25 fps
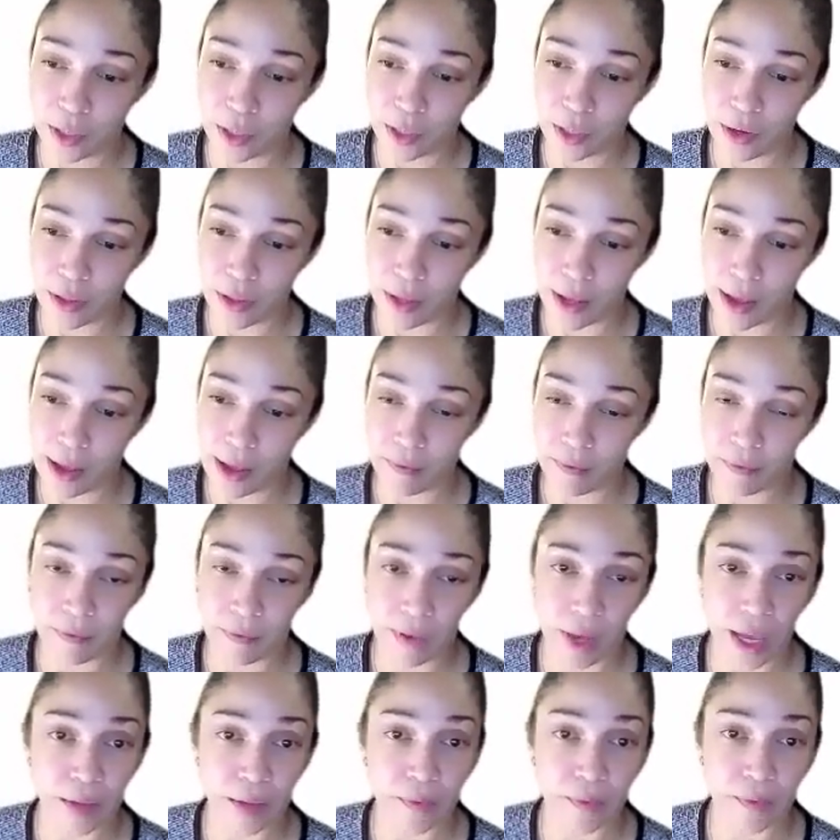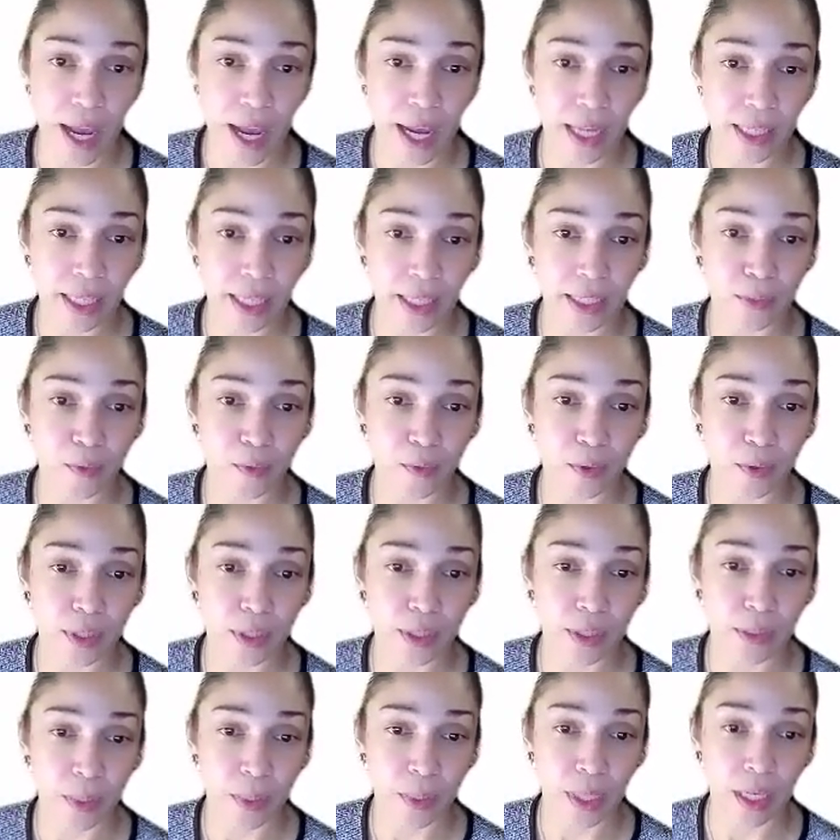share the 5 highlights for
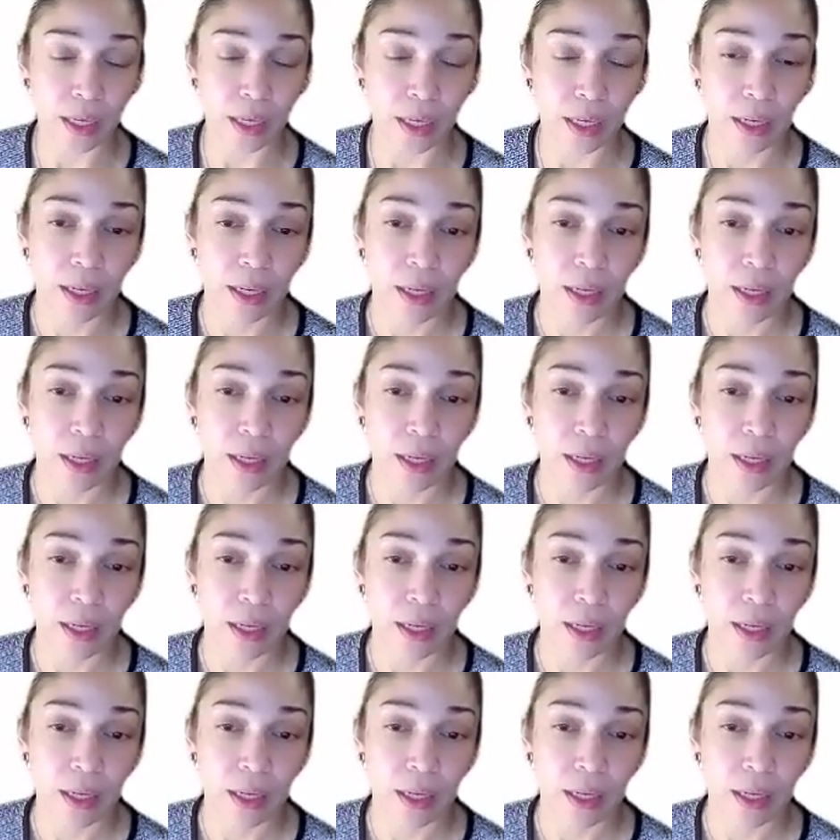this week.